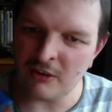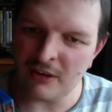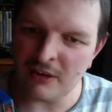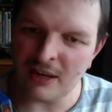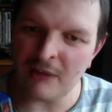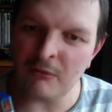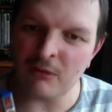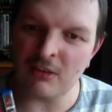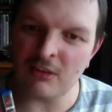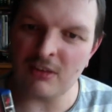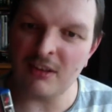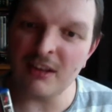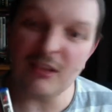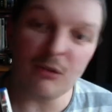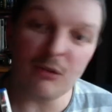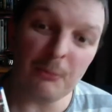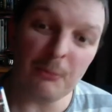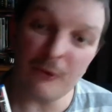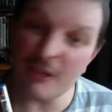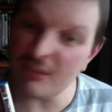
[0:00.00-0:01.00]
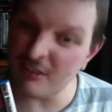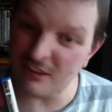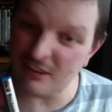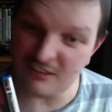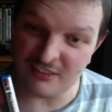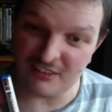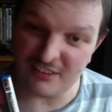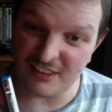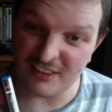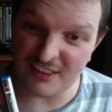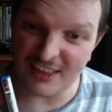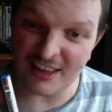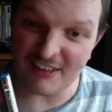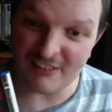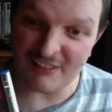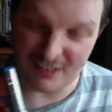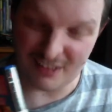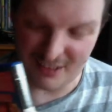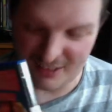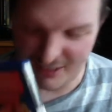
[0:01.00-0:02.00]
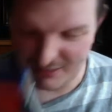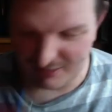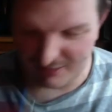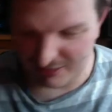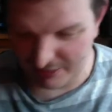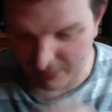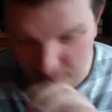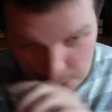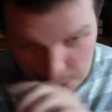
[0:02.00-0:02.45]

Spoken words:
and that was Little Britain, Little